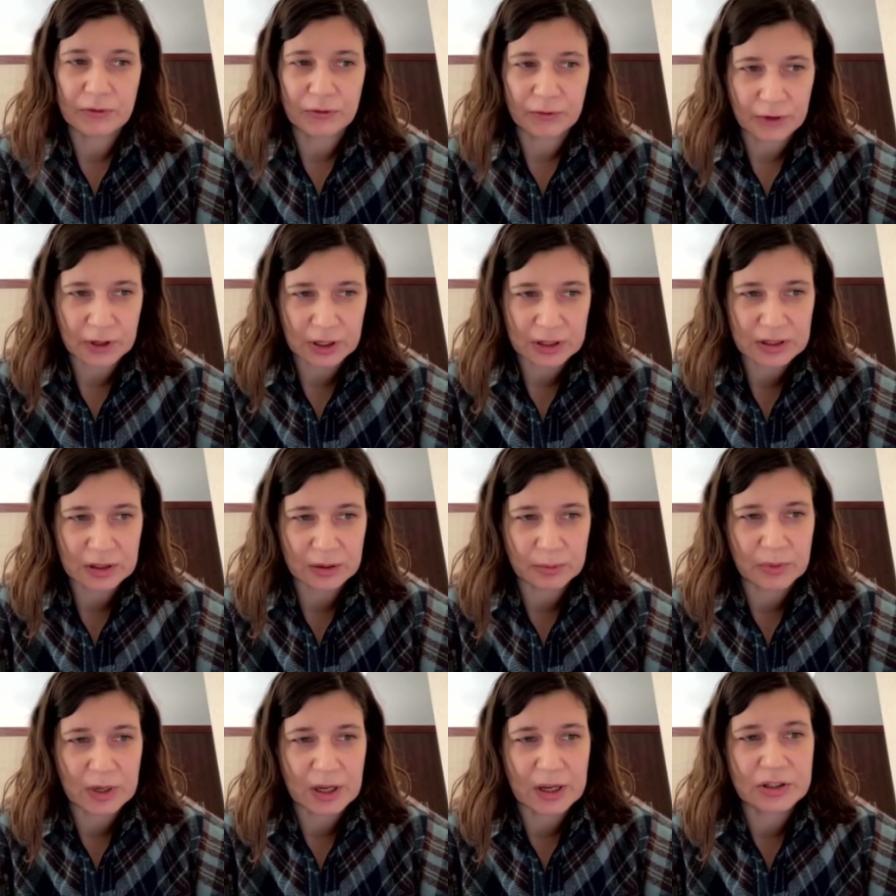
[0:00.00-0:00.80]

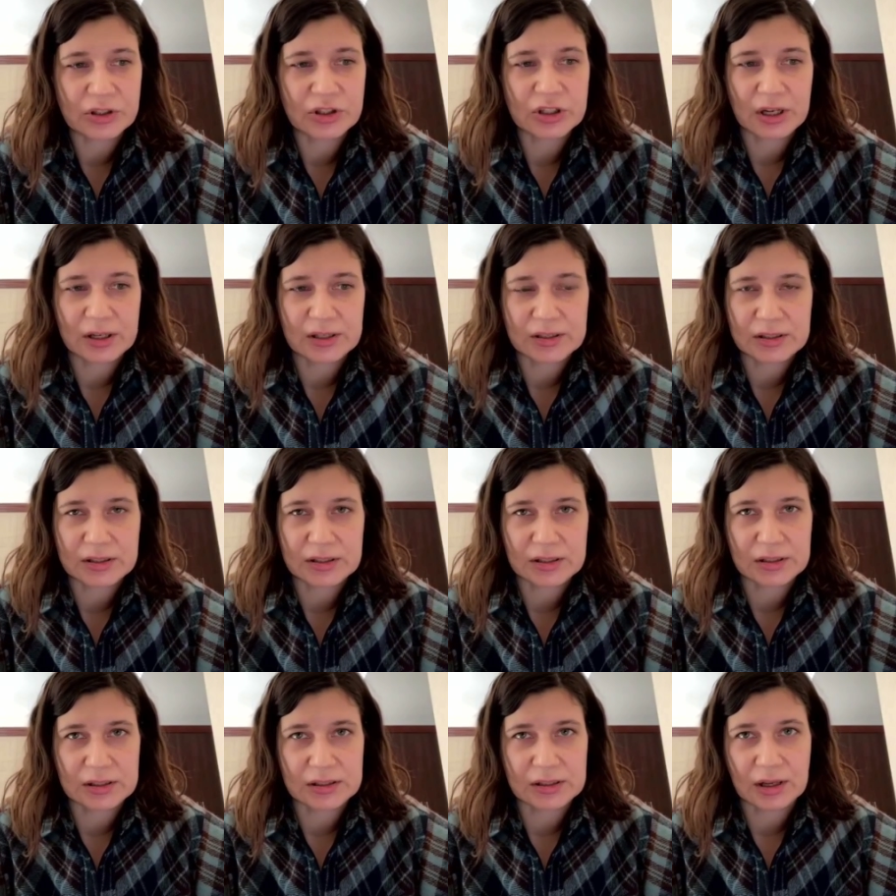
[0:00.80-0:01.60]
freedom, and
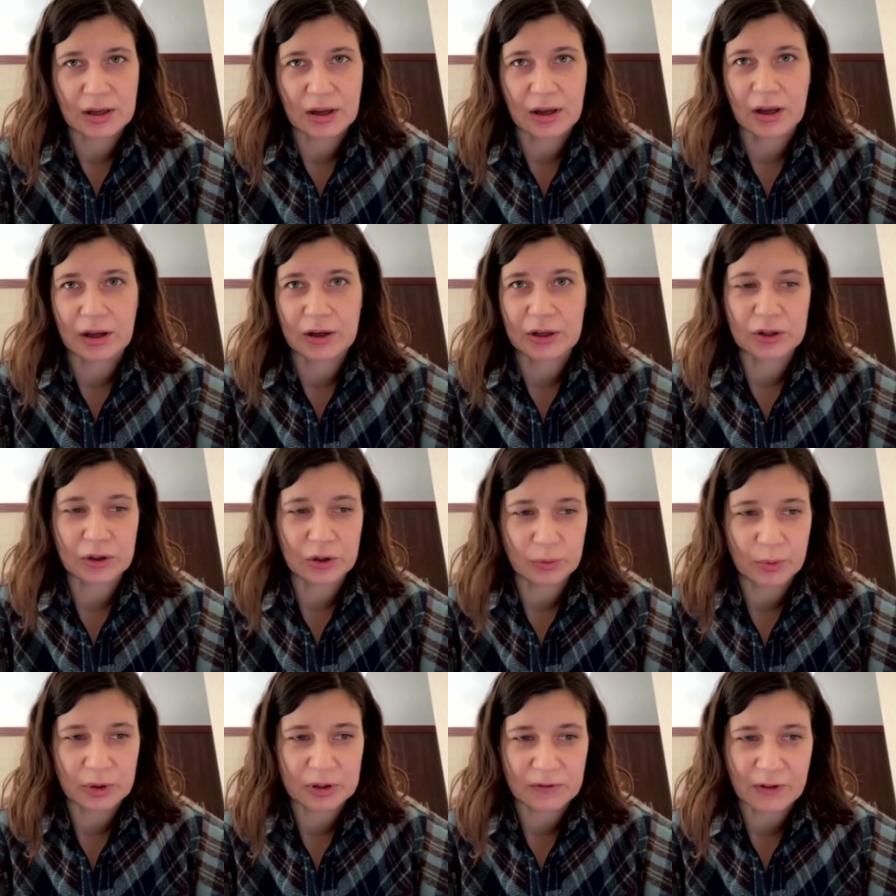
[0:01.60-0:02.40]
justice are
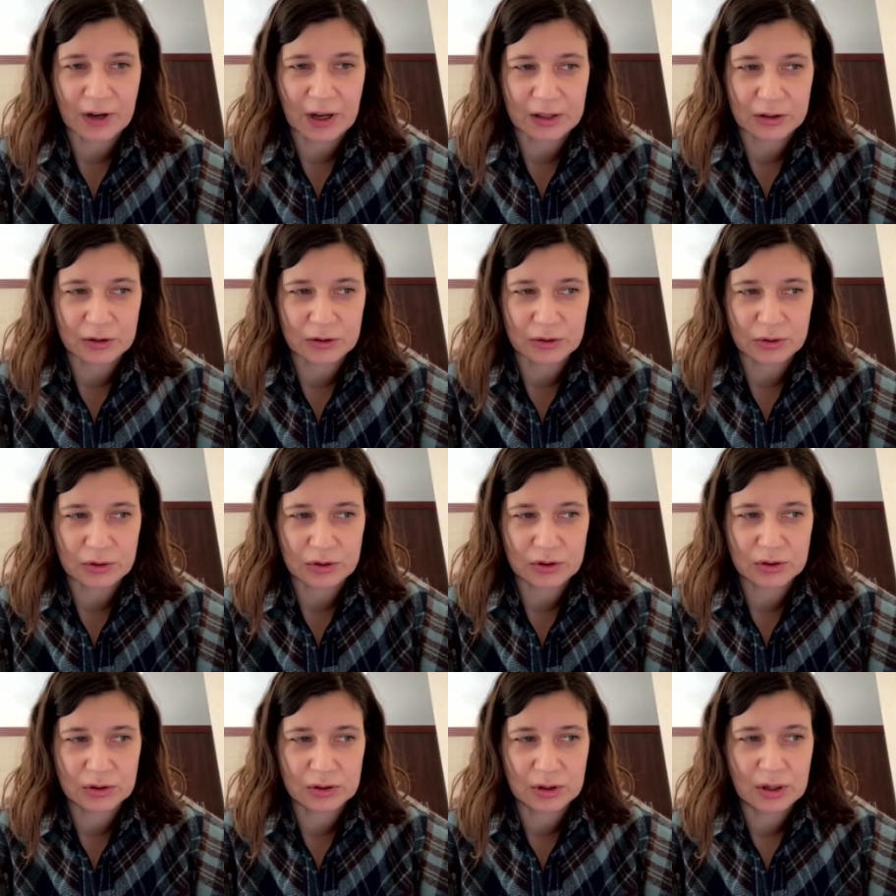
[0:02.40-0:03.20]
human
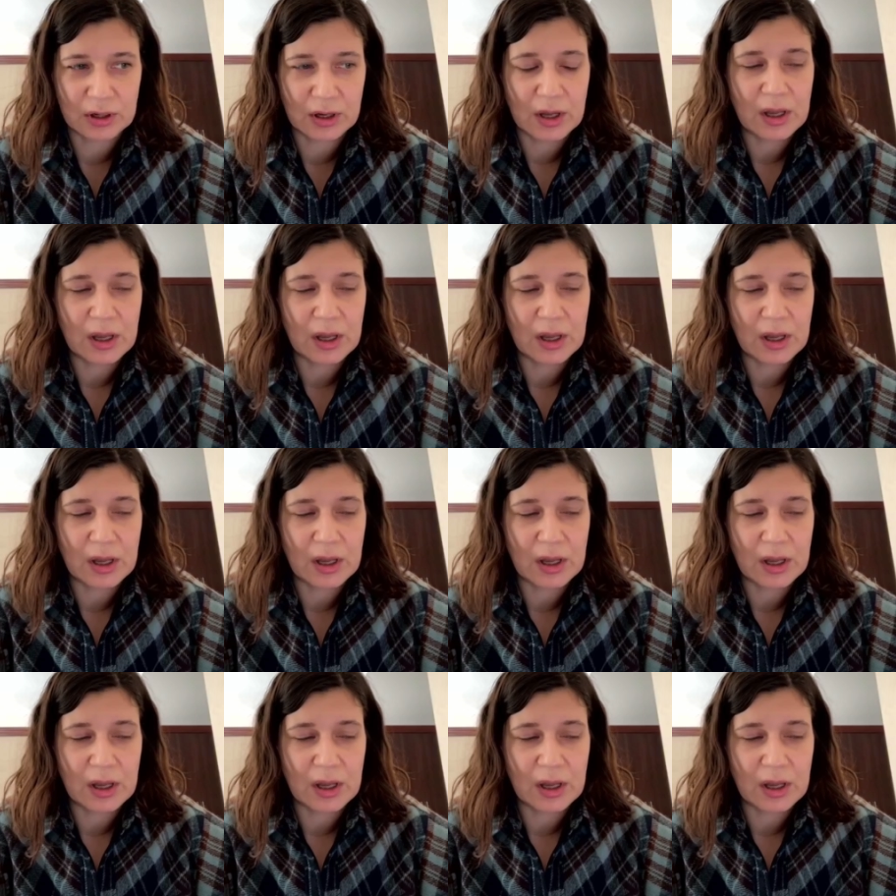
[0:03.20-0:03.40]
values,